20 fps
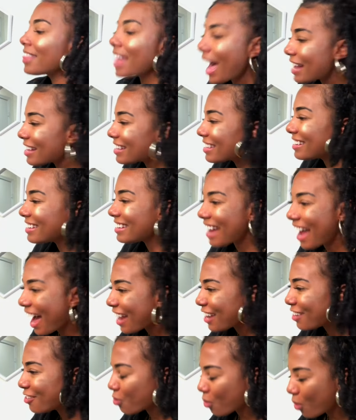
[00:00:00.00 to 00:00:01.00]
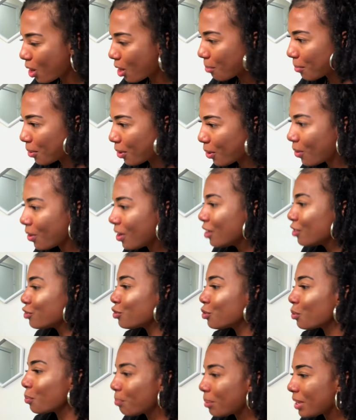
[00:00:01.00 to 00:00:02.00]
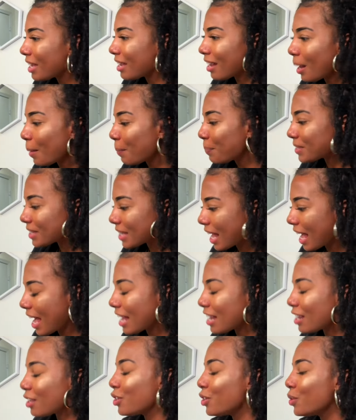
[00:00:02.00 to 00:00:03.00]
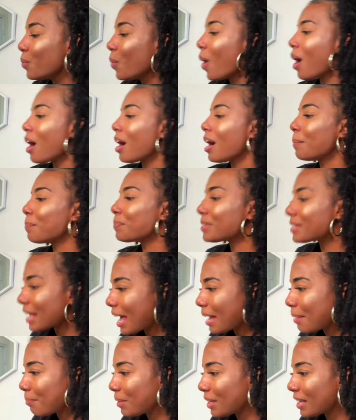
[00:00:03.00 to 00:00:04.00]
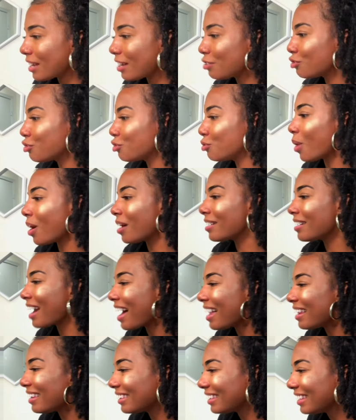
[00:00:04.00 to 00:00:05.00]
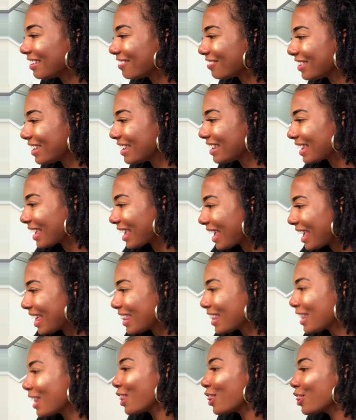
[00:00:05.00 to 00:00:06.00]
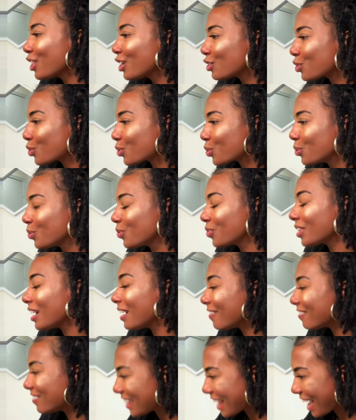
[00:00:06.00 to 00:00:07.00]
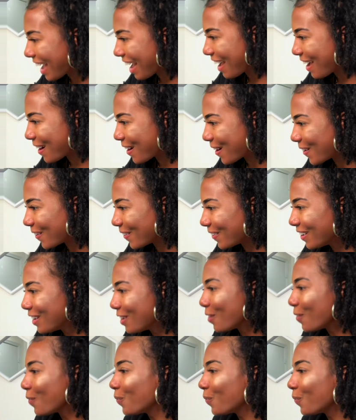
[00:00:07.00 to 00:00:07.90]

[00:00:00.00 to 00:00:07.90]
That's not normal to be upset. You are upset because you are not living in the truth of now.